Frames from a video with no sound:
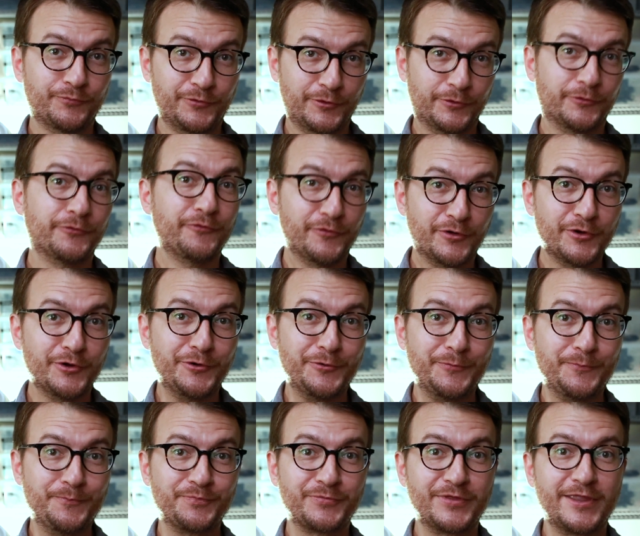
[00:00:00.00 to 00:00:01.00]
this
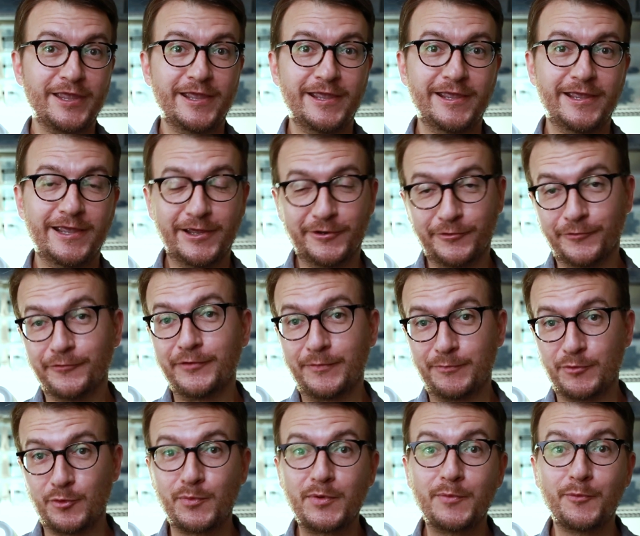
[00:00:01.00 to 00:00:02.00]
film into
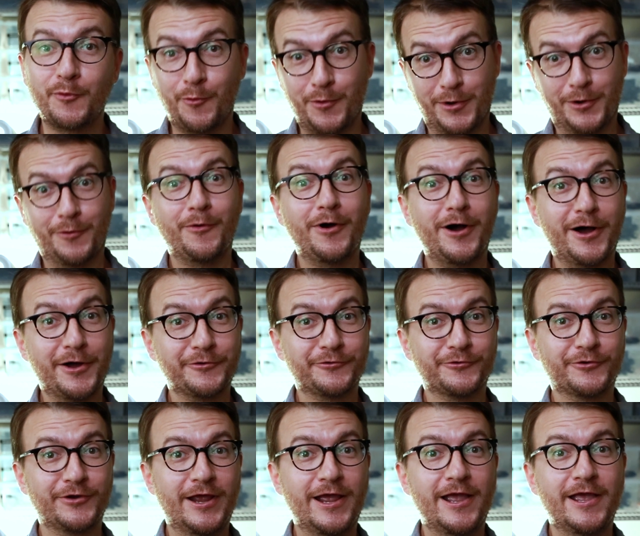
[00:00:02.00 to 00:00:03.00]
something people want to
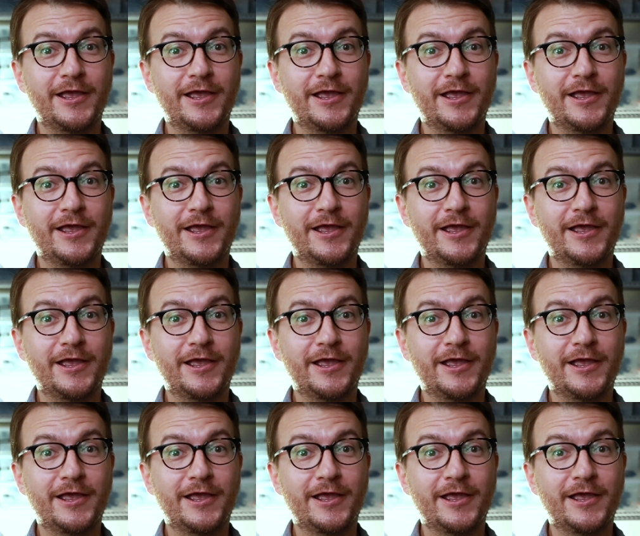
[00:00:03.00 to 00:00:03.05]
watch.